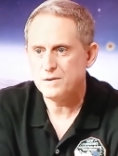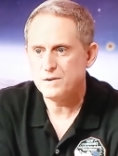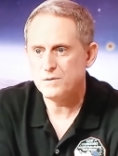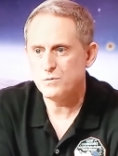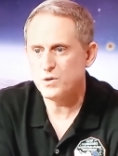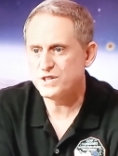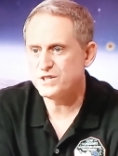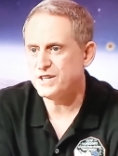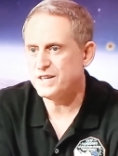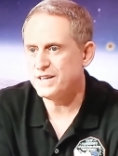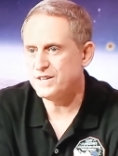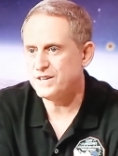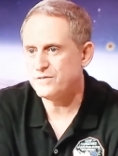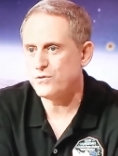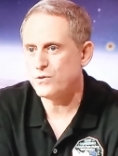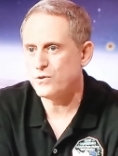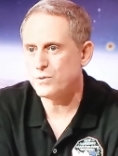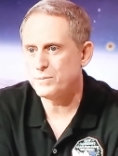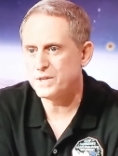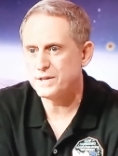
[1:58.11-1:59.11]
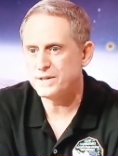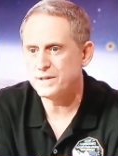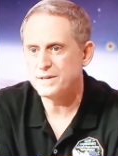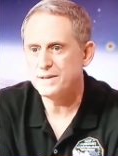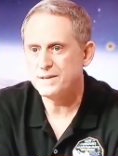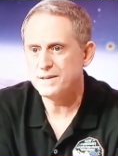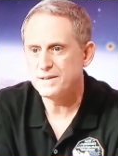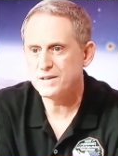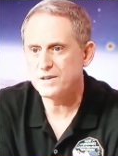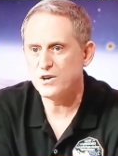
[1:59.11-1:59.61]
want to informally
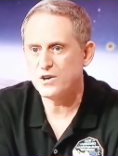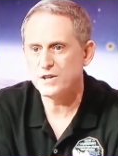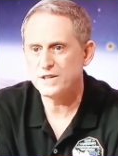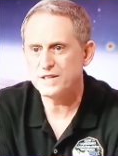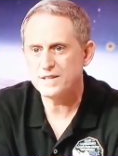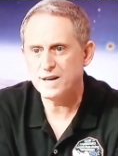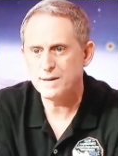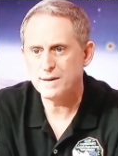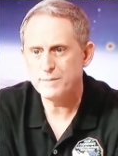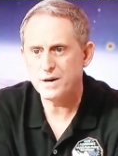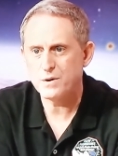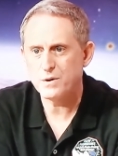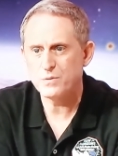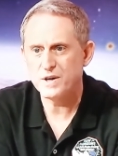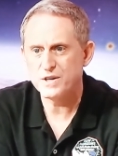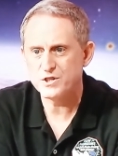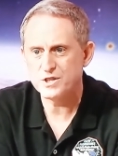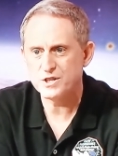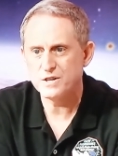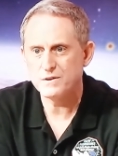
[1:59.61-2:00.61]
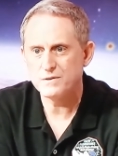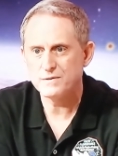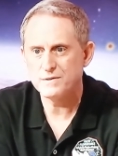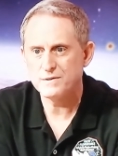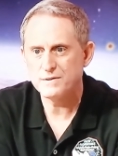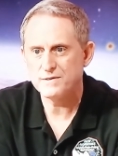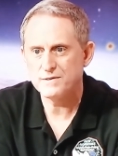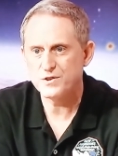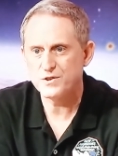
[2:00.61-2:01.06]
call it Tombaugh Regio for